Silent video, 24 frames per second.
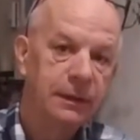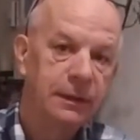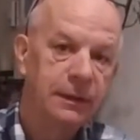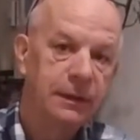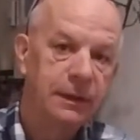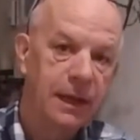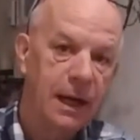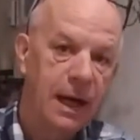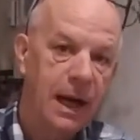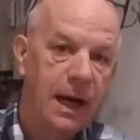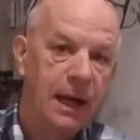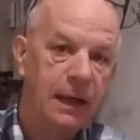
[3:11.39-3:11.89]

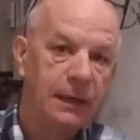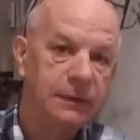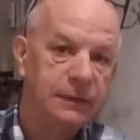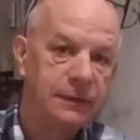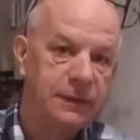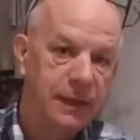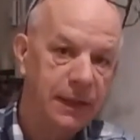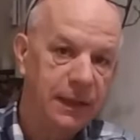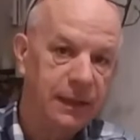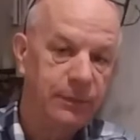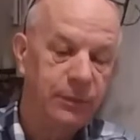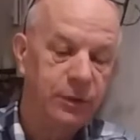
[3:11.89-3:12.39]
God
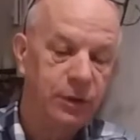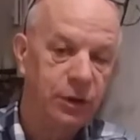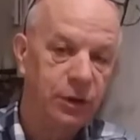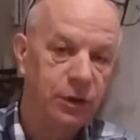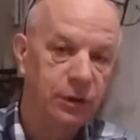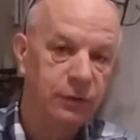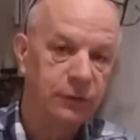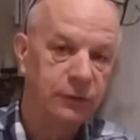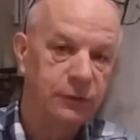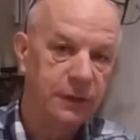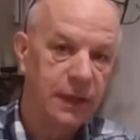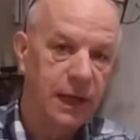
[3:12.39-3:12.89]
came
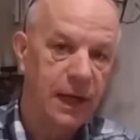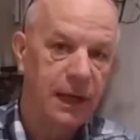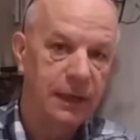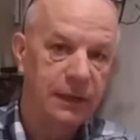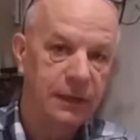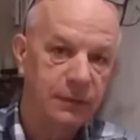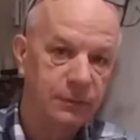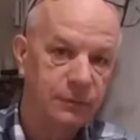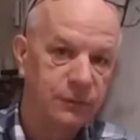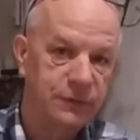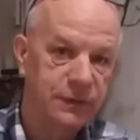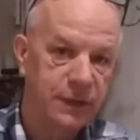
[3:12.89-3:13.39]
here. God
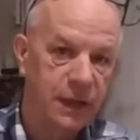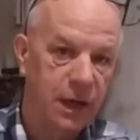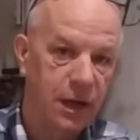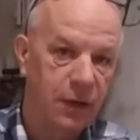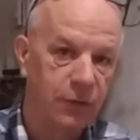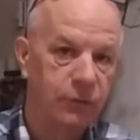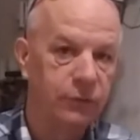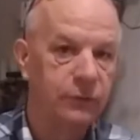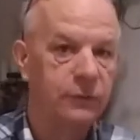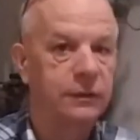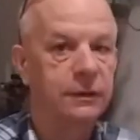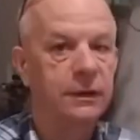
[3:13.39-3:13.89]

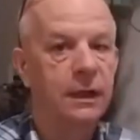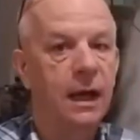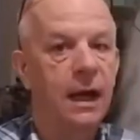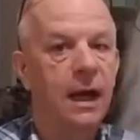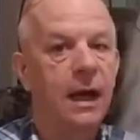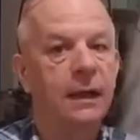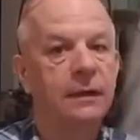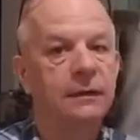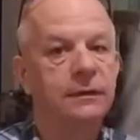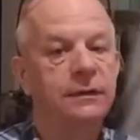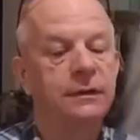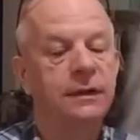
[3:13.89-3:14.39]
himself.
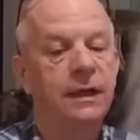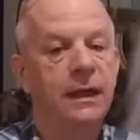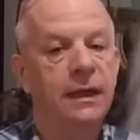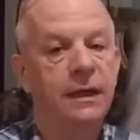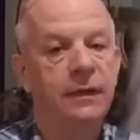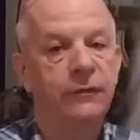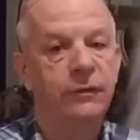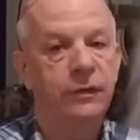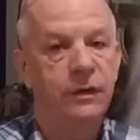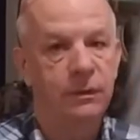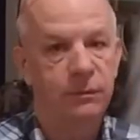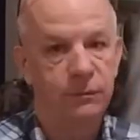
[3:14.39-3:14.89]
God
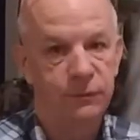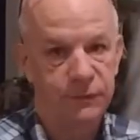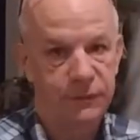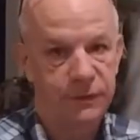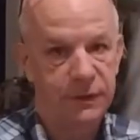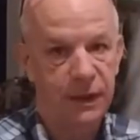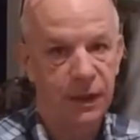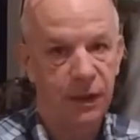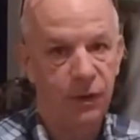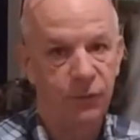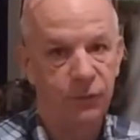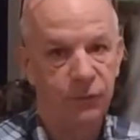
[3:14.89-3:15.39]
gave
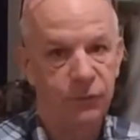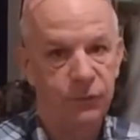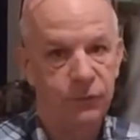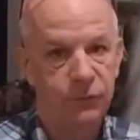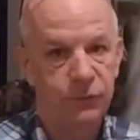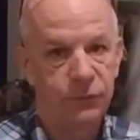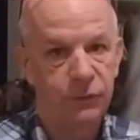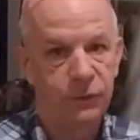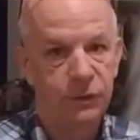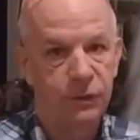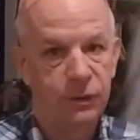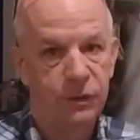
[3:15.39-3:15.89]

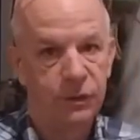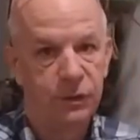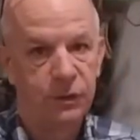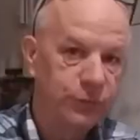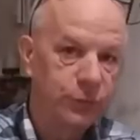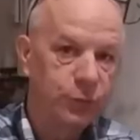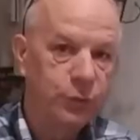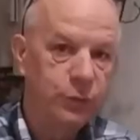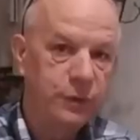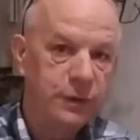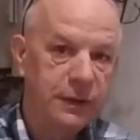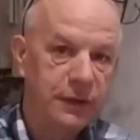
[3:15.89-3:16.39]
himself.
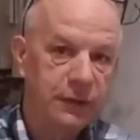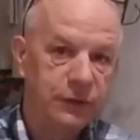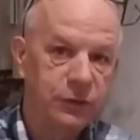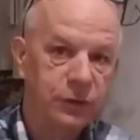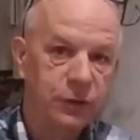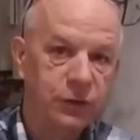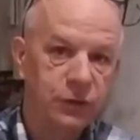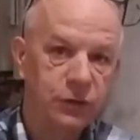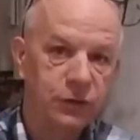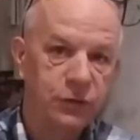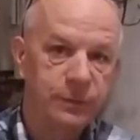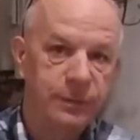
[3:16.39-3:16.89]
Through the
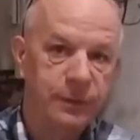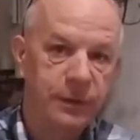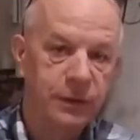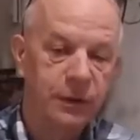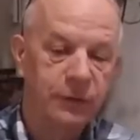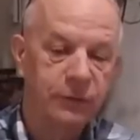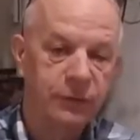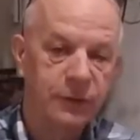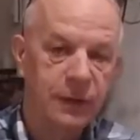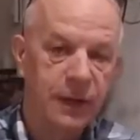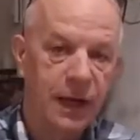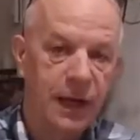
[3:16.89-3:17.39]
eternal
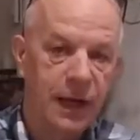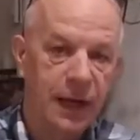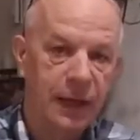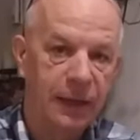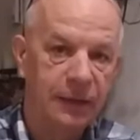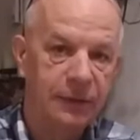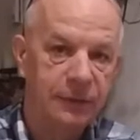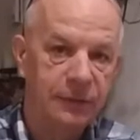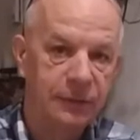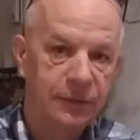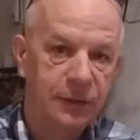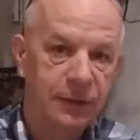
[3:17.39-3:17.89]
Spirit of
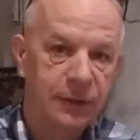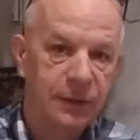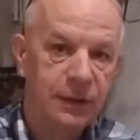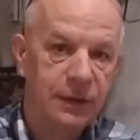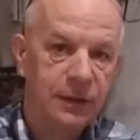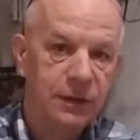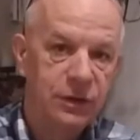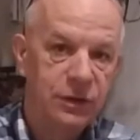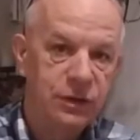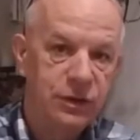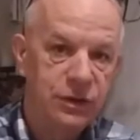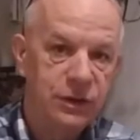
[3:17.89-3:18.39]
God,
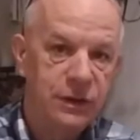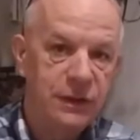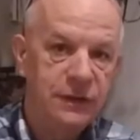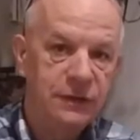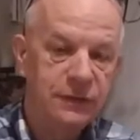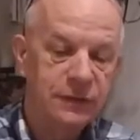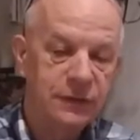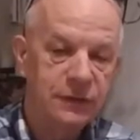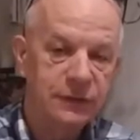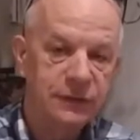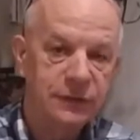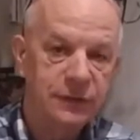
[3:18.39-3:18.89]

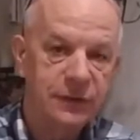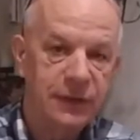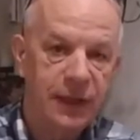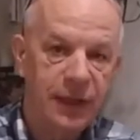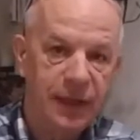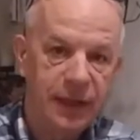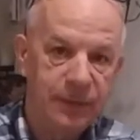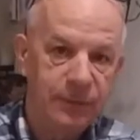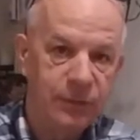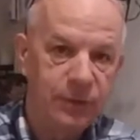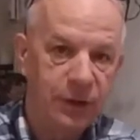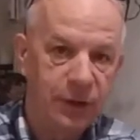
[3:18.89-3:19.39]
Jesus
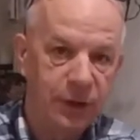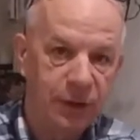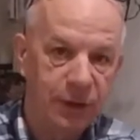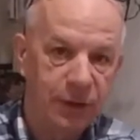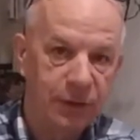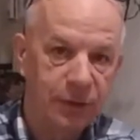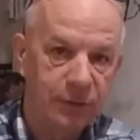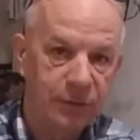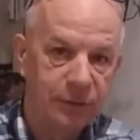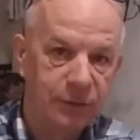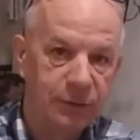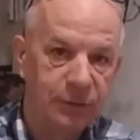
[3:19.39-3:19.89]
came
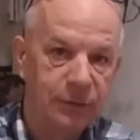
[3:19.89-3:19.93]
here